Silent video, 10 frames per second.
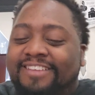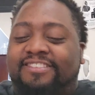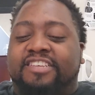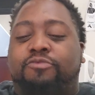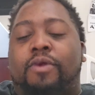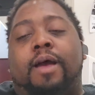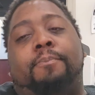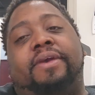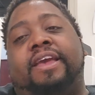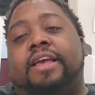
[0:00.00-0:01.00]
Sixth
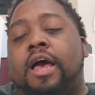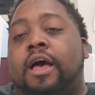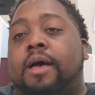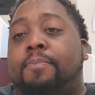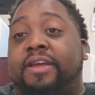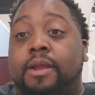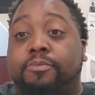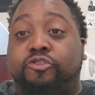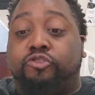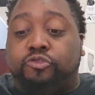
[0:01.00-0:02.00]
round pick, pick
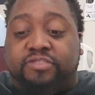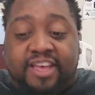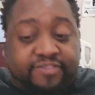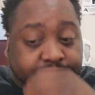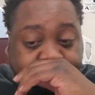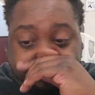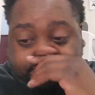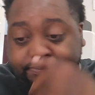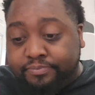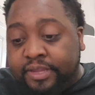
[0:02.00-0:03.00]
number 227,
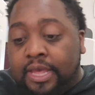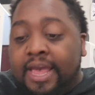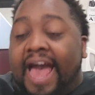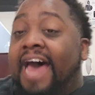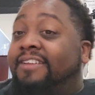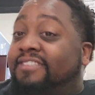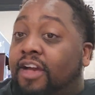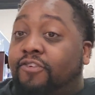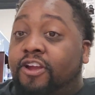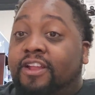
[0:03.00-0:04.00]
out of
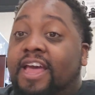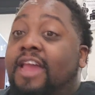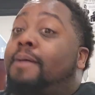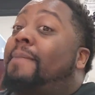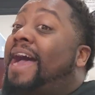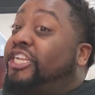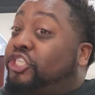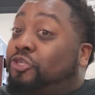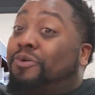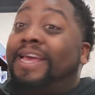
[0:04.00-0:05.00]
South Carolina.
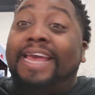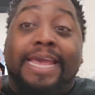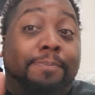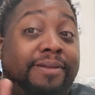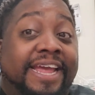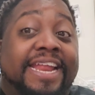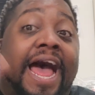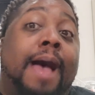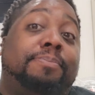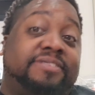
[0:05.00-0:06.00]
Mind you, he
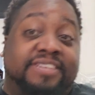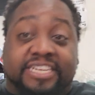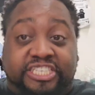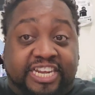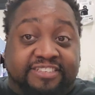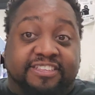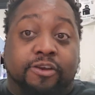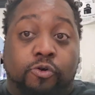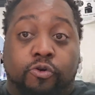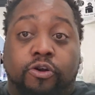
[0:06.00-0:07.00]
played opposite of
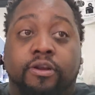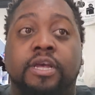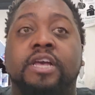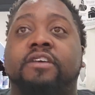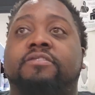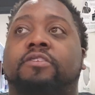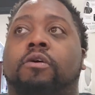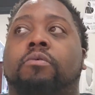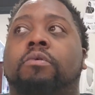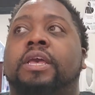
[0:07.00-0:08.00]
J.C. Horn.
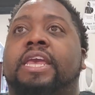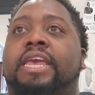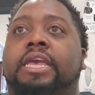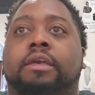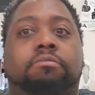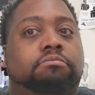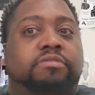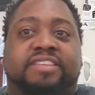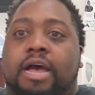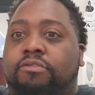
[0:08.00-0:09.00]
So he
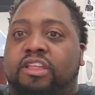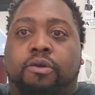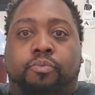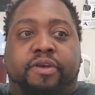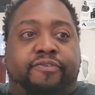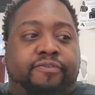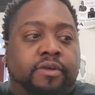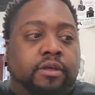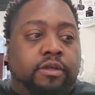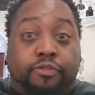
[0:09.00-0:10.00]
was out there with
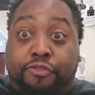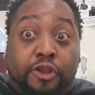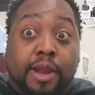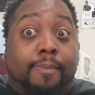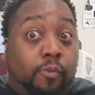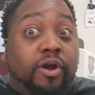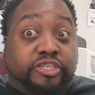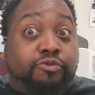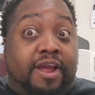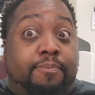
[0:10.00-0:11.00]
the number
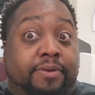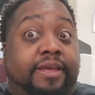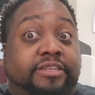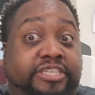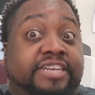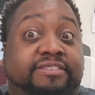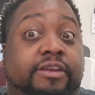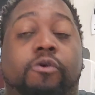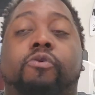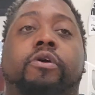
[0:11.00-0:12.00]
one draft pick,
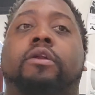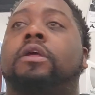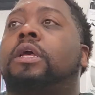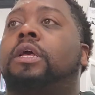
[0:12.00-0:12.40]
J.C. Horn,